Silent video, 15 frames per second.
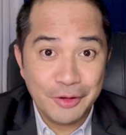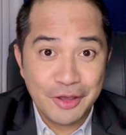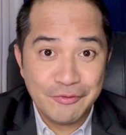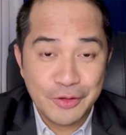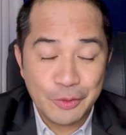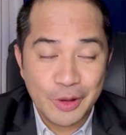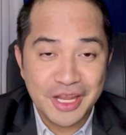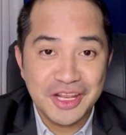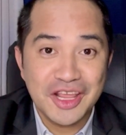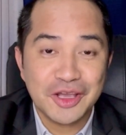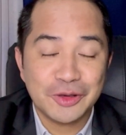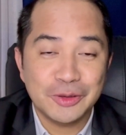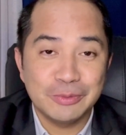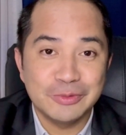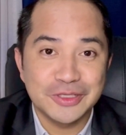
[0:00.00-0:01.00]
everyone,
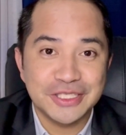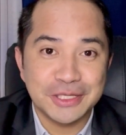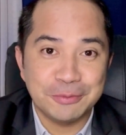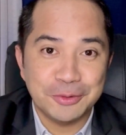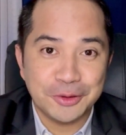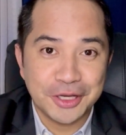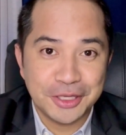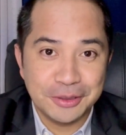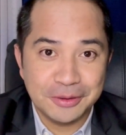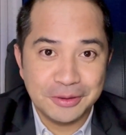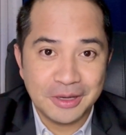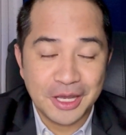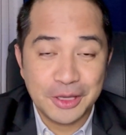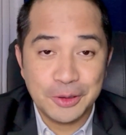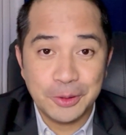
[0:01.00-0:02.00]
kumusta po kayo?
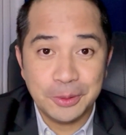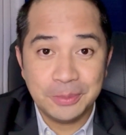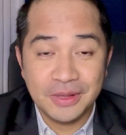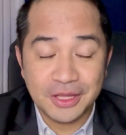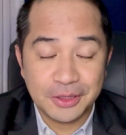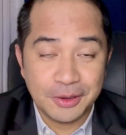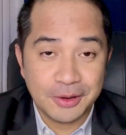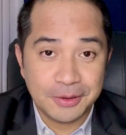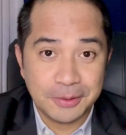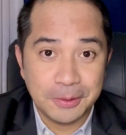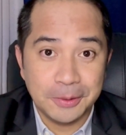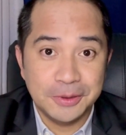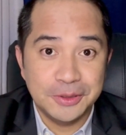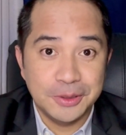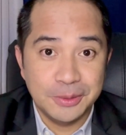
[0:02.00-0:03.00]
I hope that you are
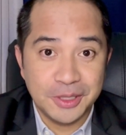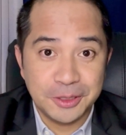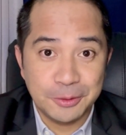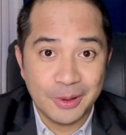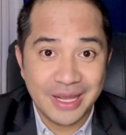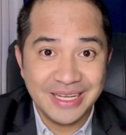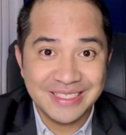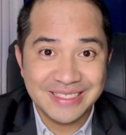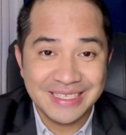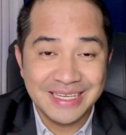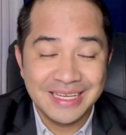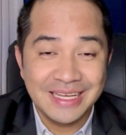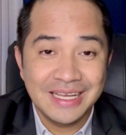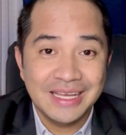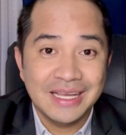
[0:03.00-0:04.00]
all doing great.
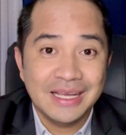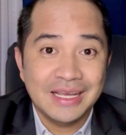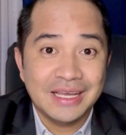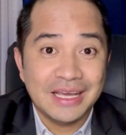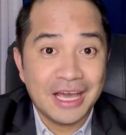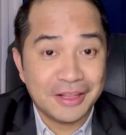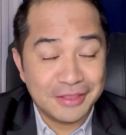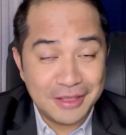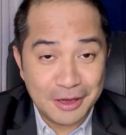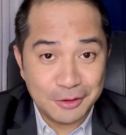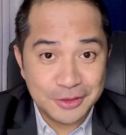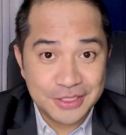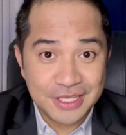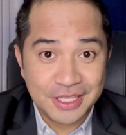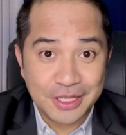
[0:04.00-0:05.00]
At the
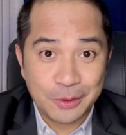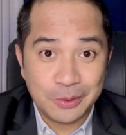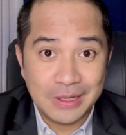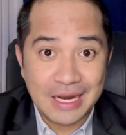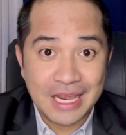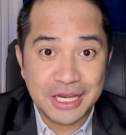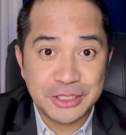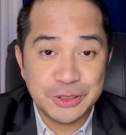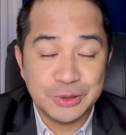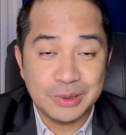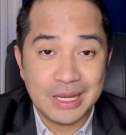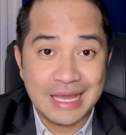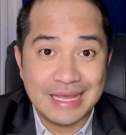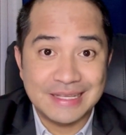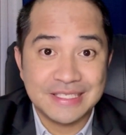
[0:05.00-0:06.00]
outset, I would like to
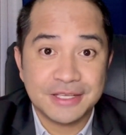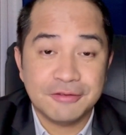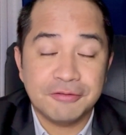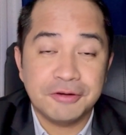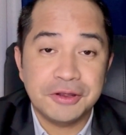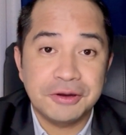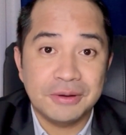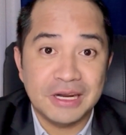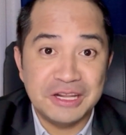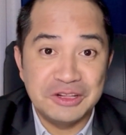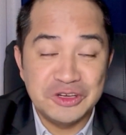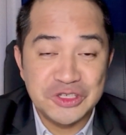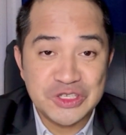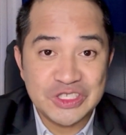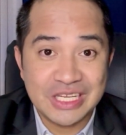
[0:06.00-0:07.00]
ask for your
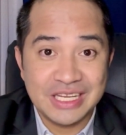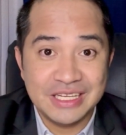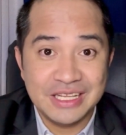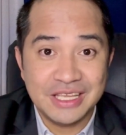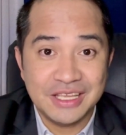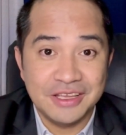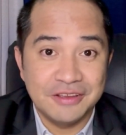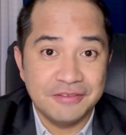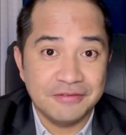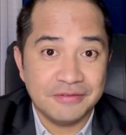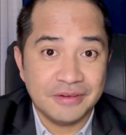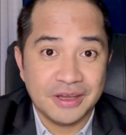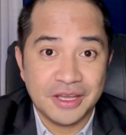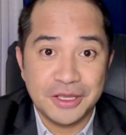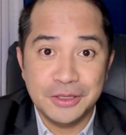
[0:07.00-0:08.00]
understanding if
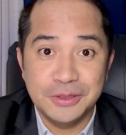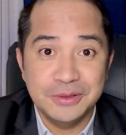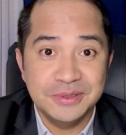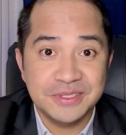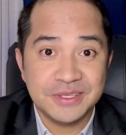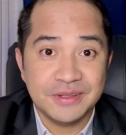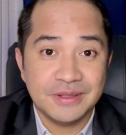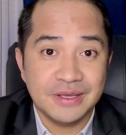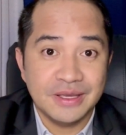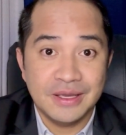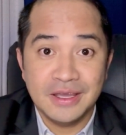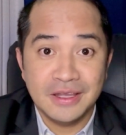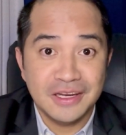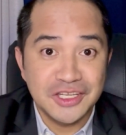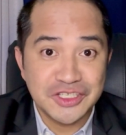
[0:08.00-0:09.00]
I use the
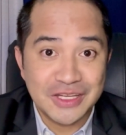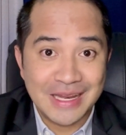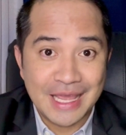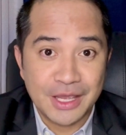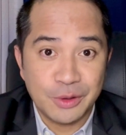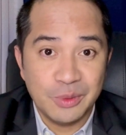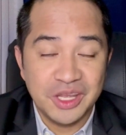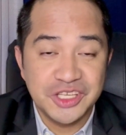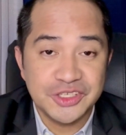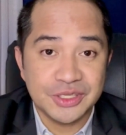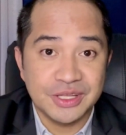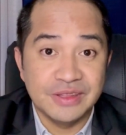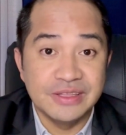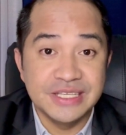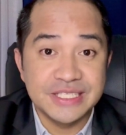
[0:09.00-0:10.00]
English language
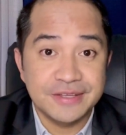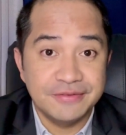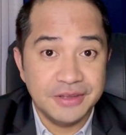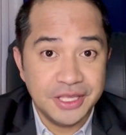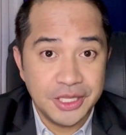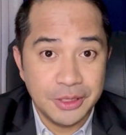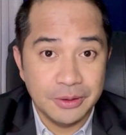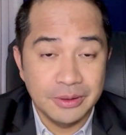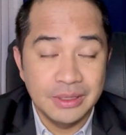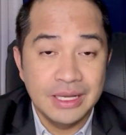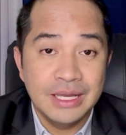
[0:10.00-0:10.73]
in this video